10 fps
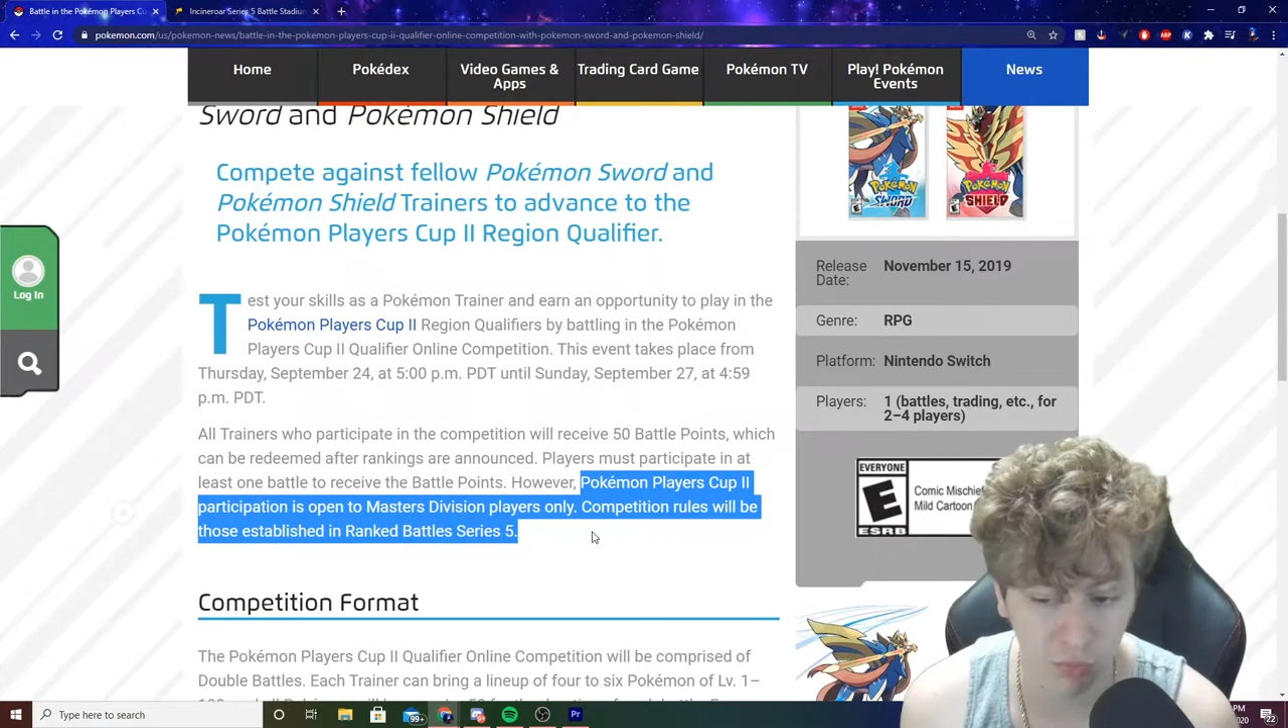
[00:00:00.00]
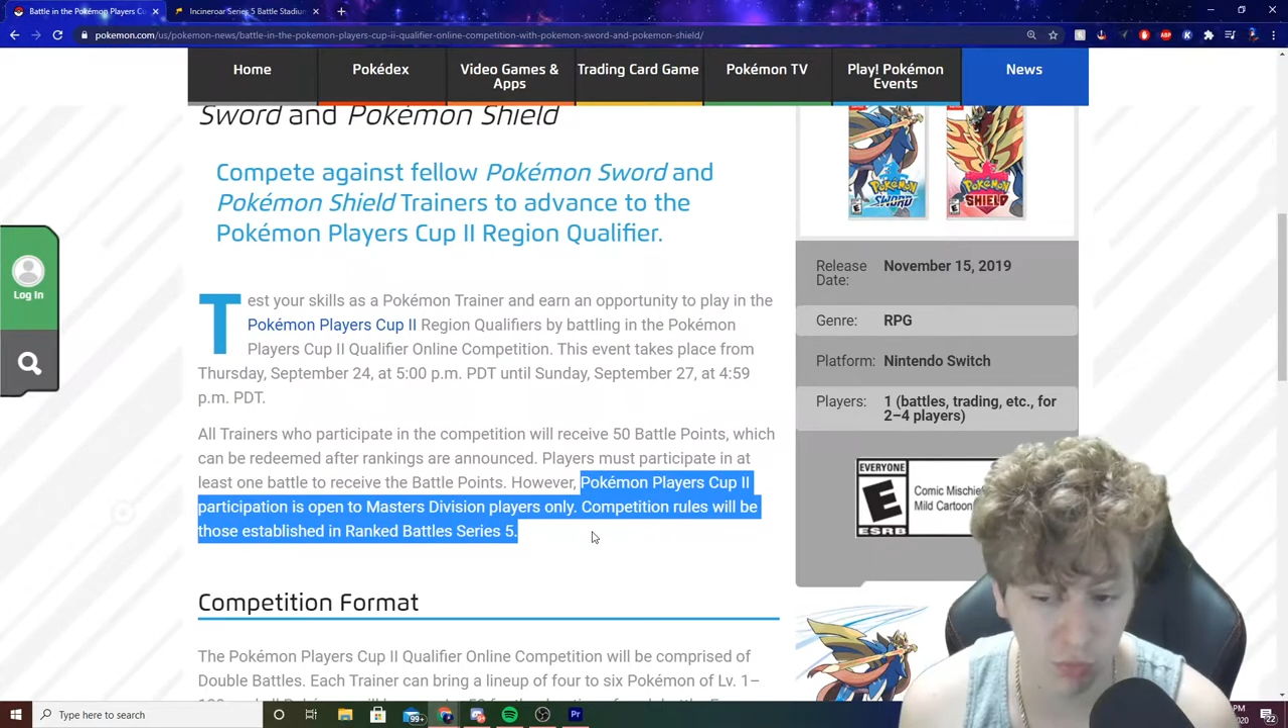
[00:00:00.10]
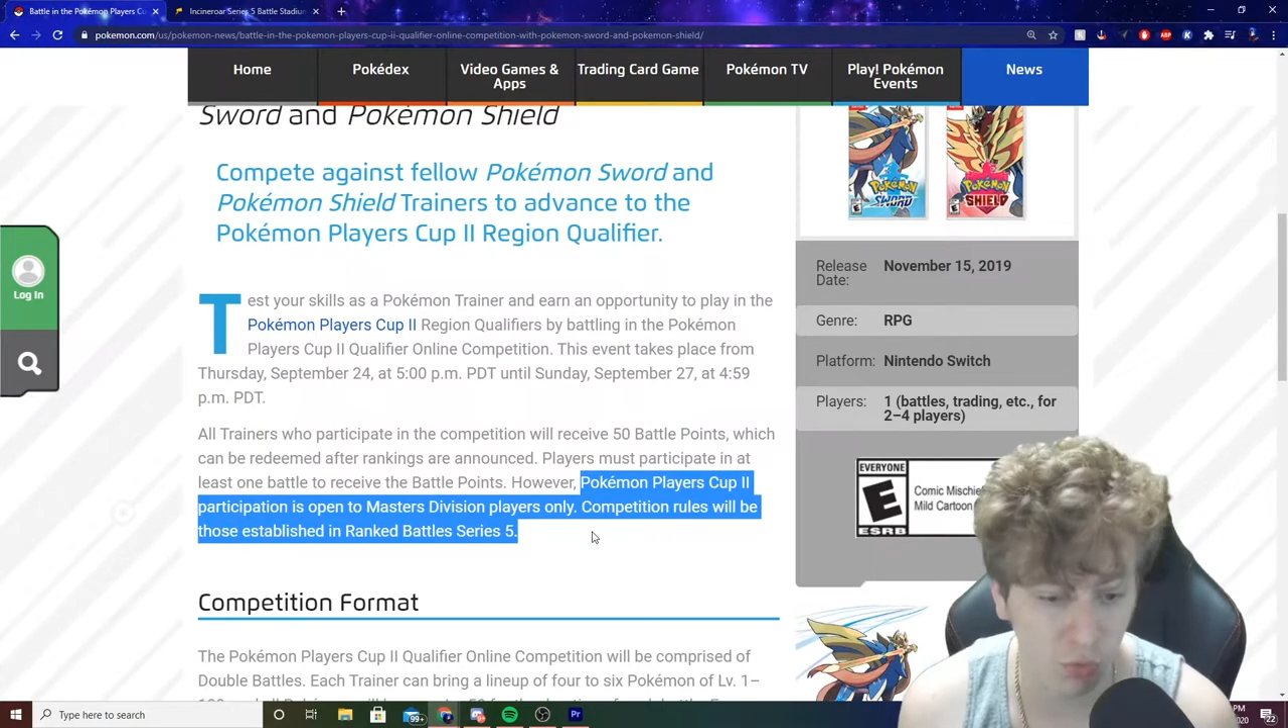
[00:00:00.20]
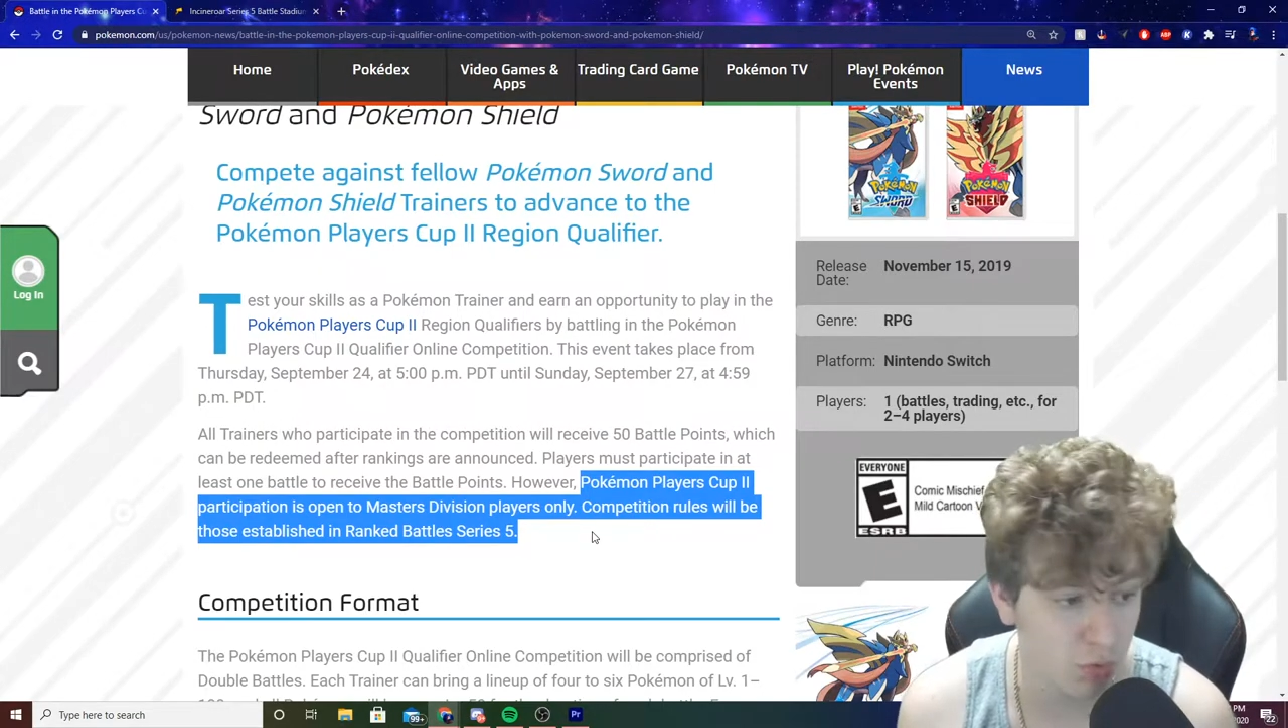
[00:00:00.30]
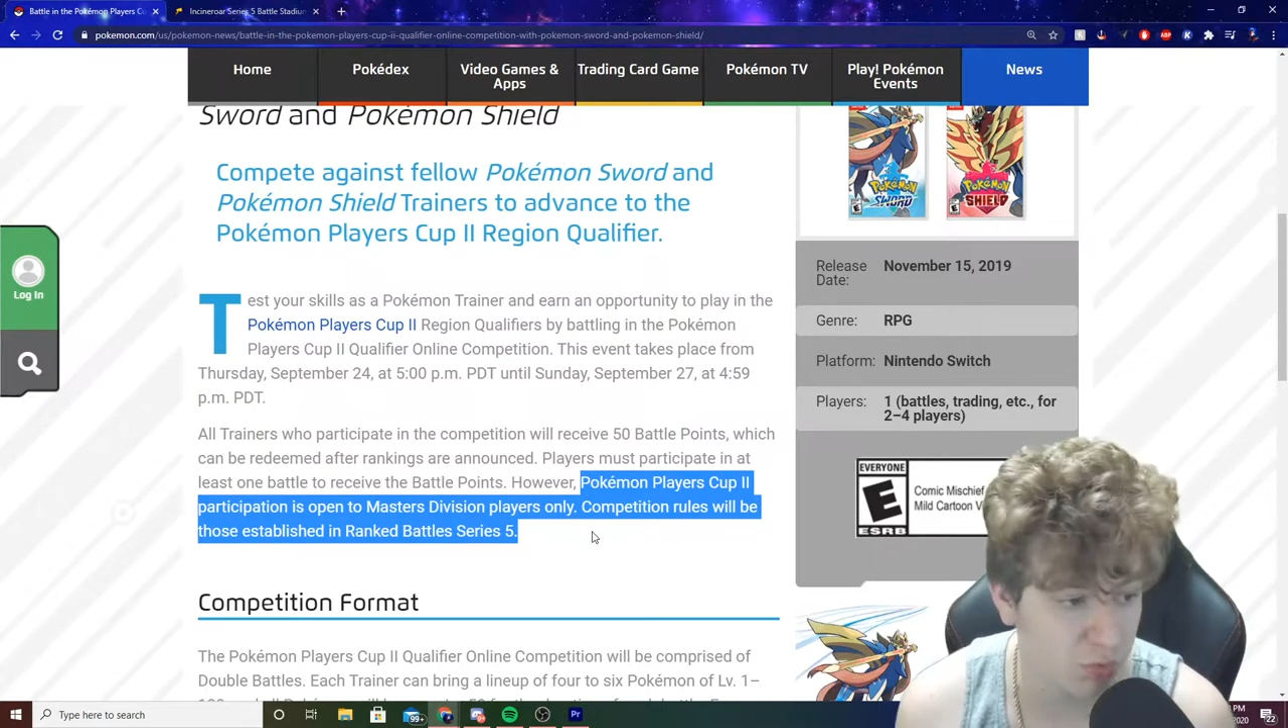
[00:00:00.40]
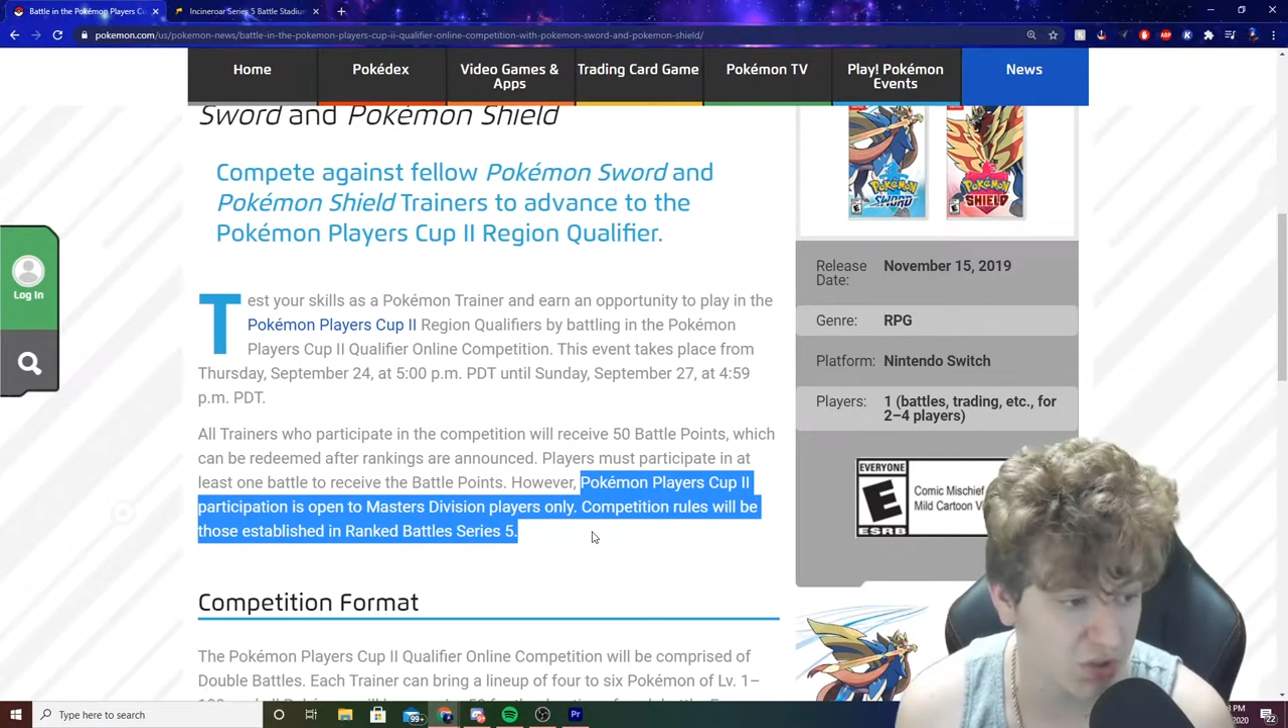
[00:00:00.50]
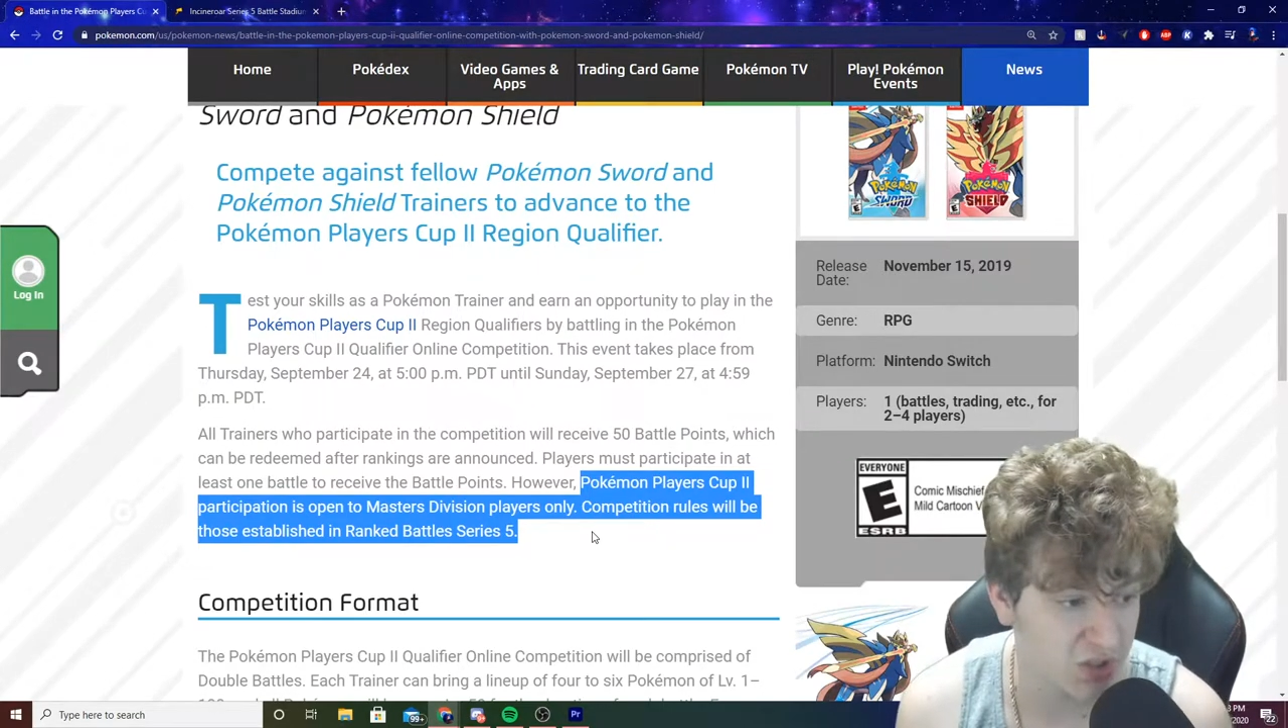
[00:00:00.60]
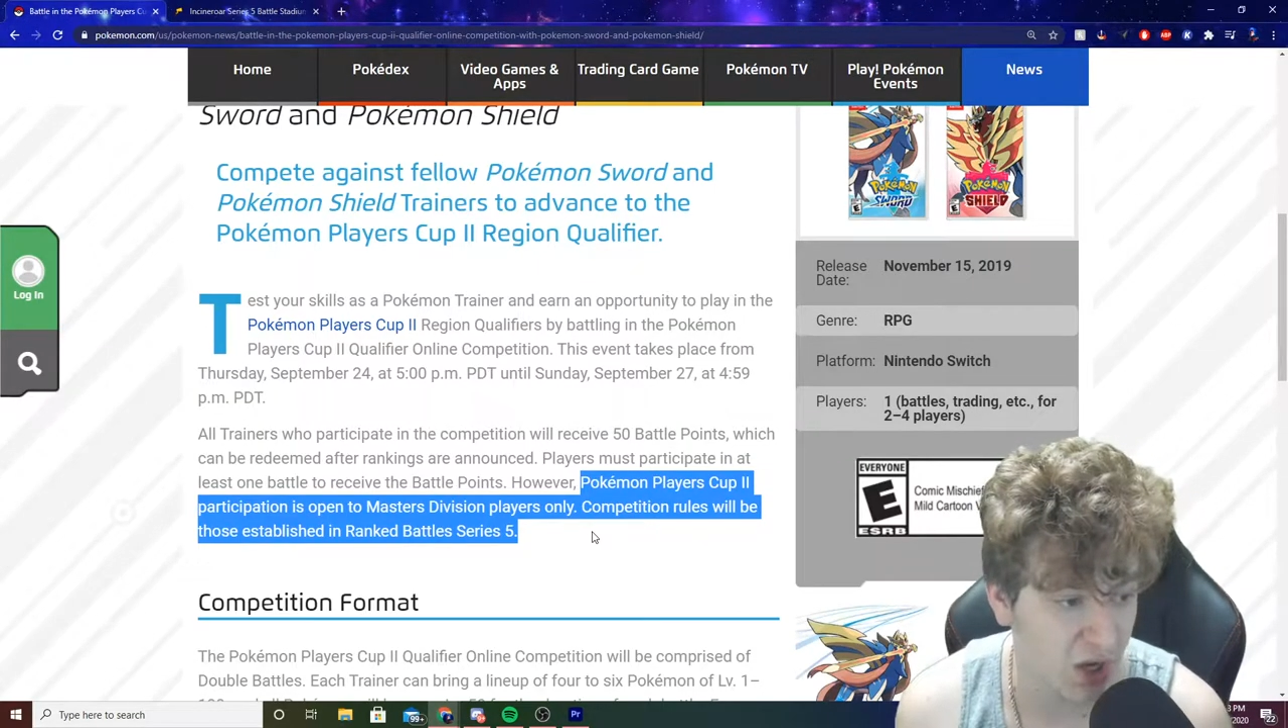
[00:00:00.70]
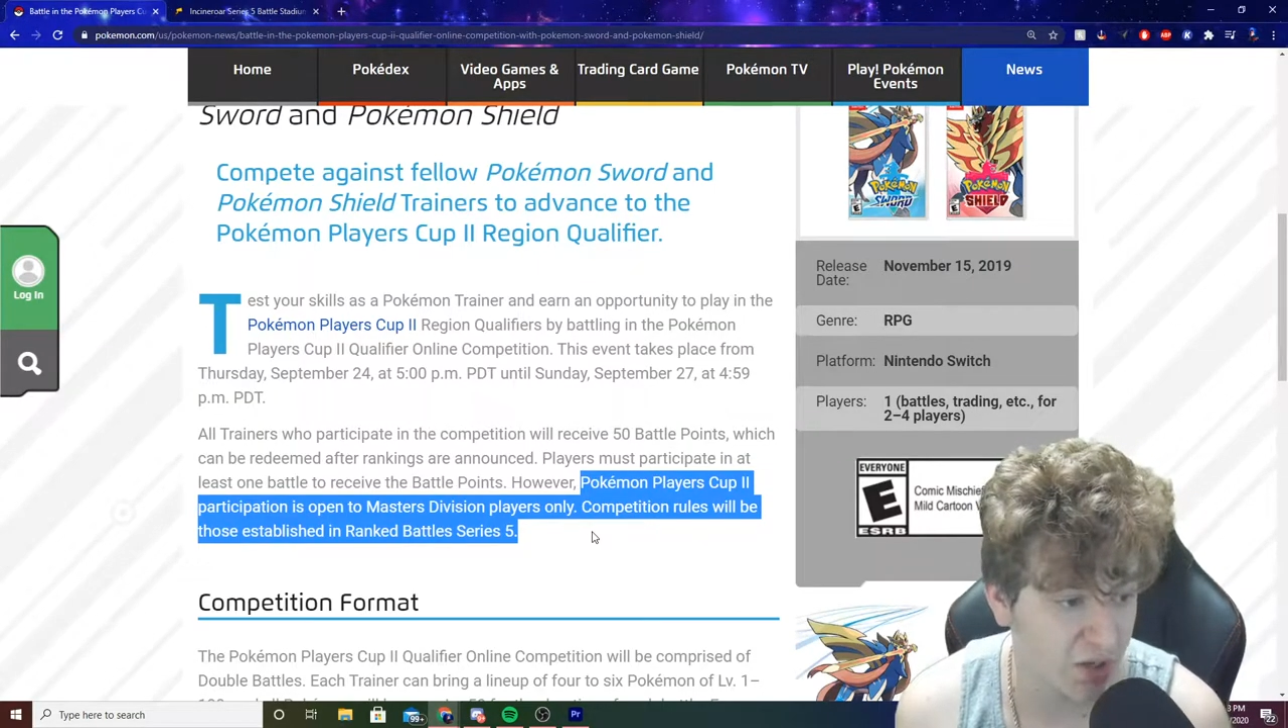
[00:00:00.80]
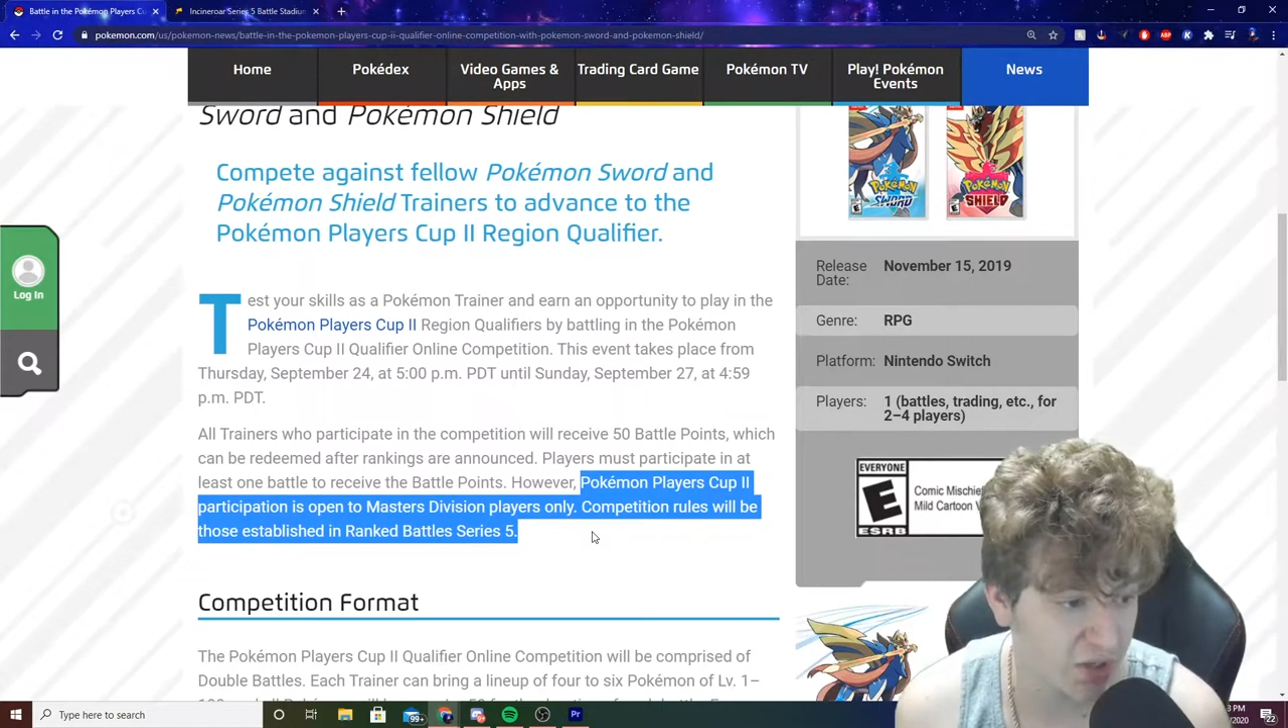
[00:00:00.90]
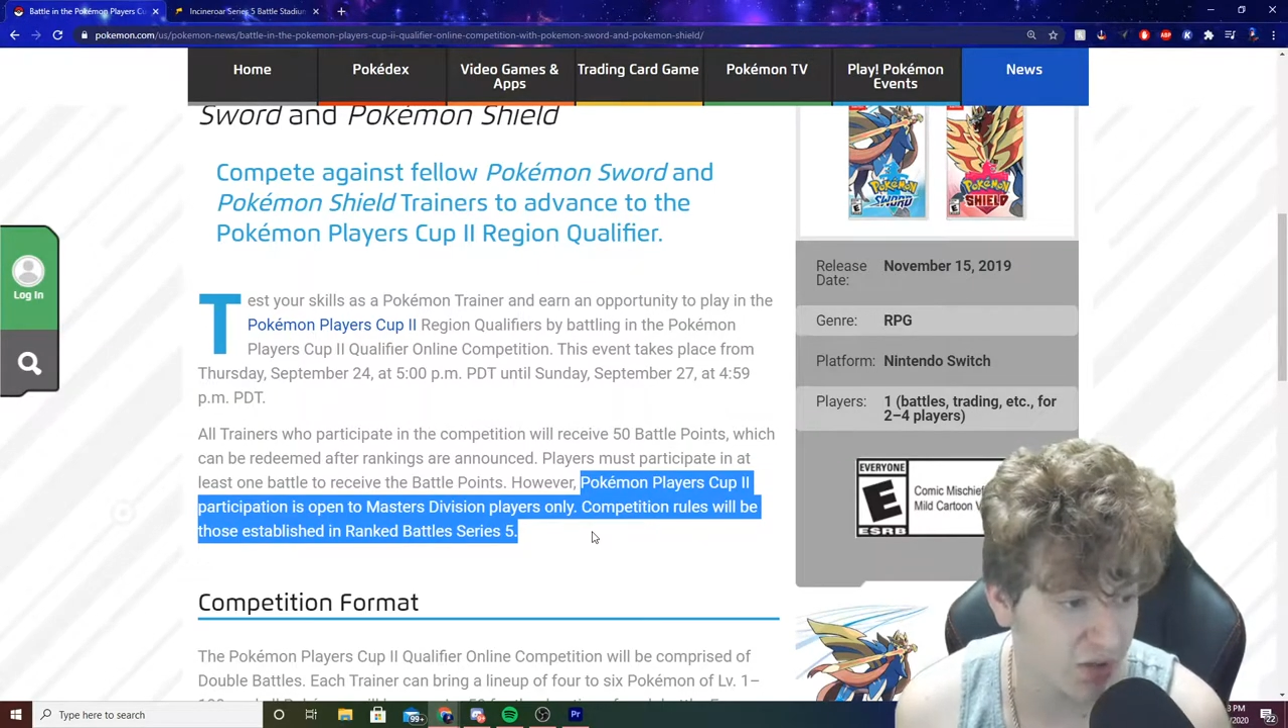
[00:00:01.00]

who decided